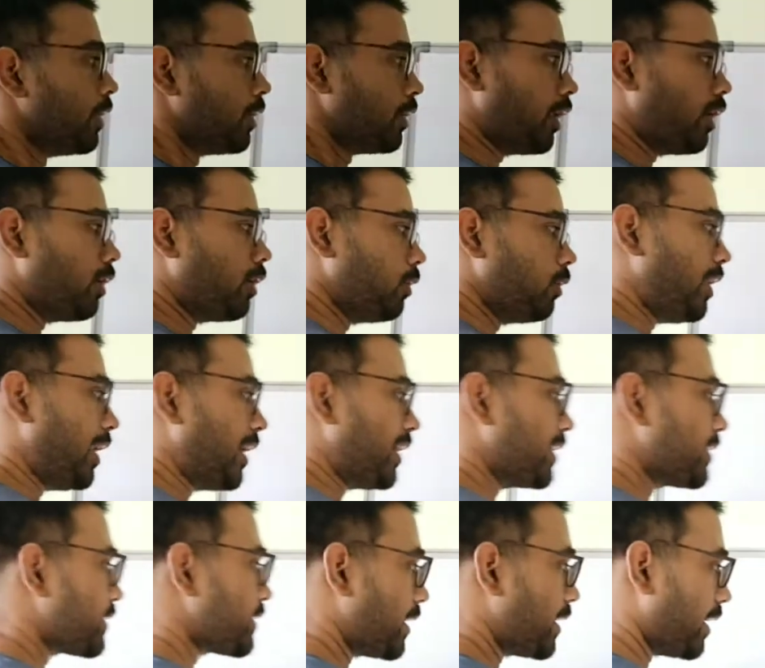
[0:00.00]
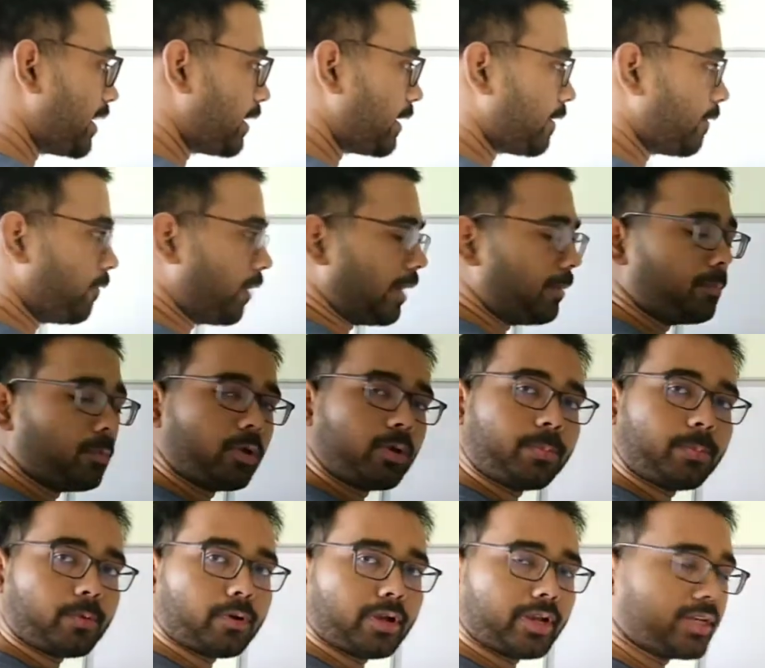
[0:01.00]
Now let us take one
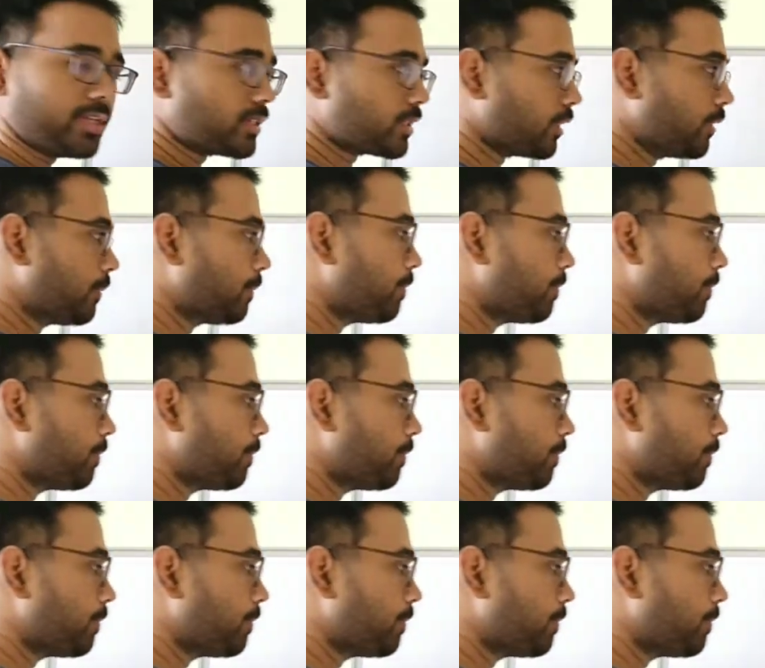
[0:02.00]
more point,